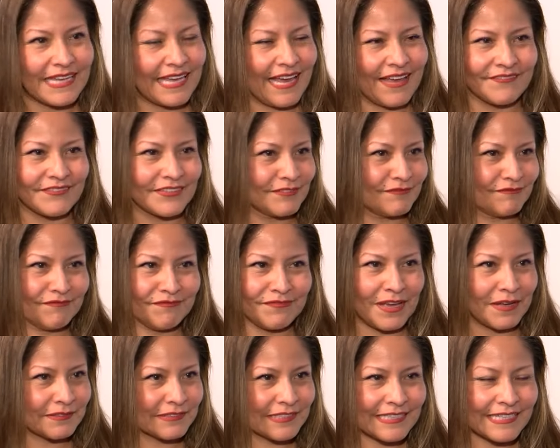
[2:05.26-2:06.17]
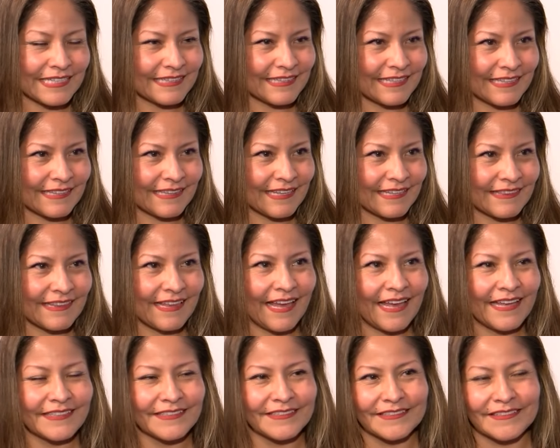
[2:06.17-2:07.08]
haven't found anything like
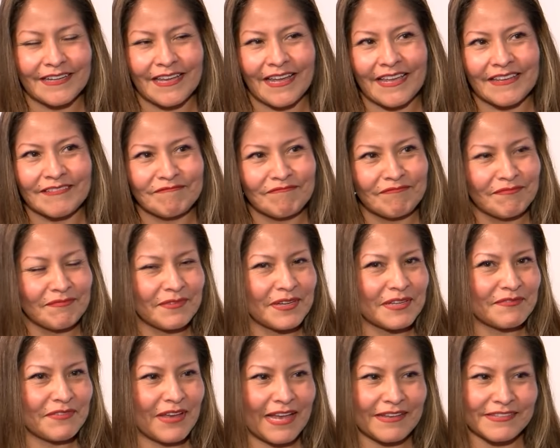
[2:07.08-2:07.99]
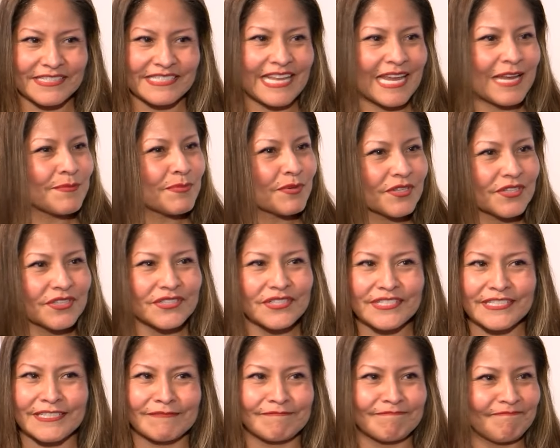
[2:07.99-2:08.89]
that, and I, we've asked
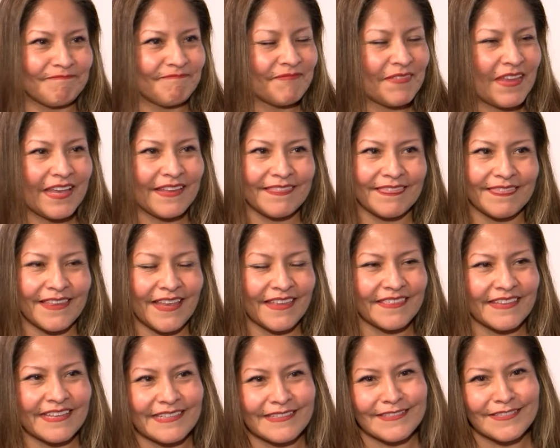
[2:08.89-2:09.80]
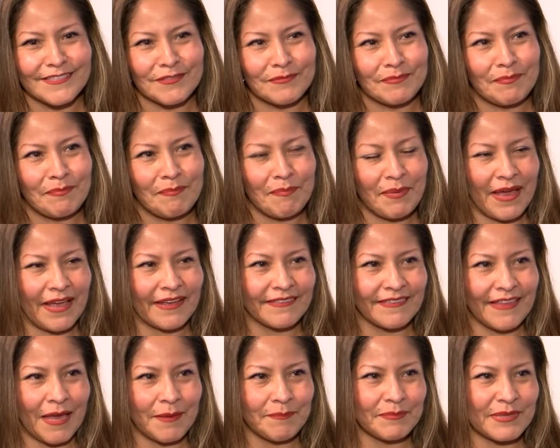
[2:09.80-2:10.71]
neighbors and nothing to
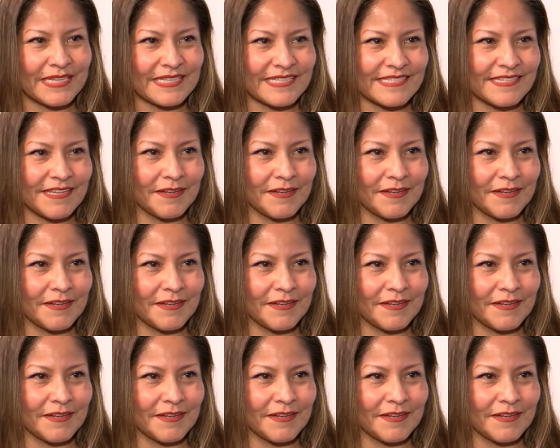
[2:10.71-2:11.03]
back that piece